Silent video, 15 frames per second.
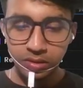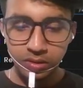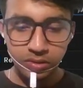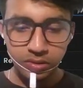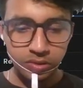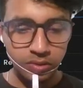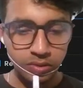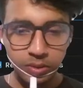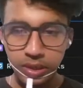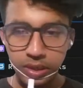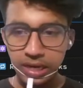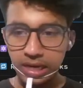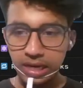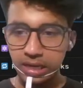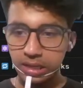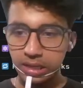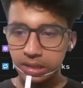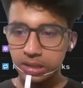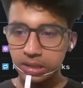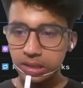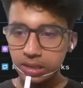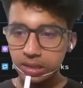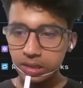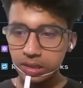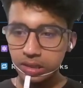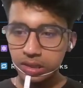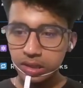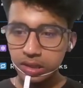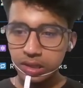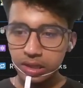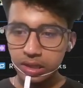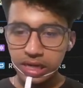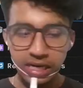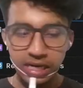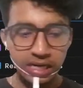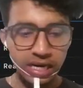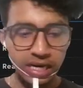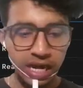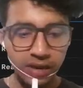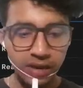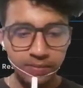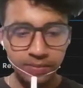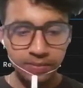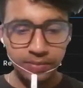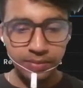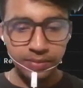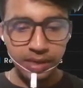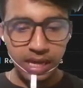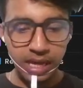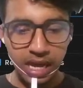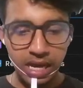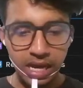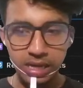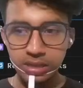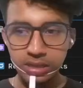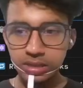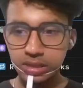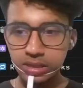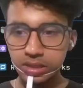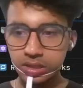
used to handle runtime errors.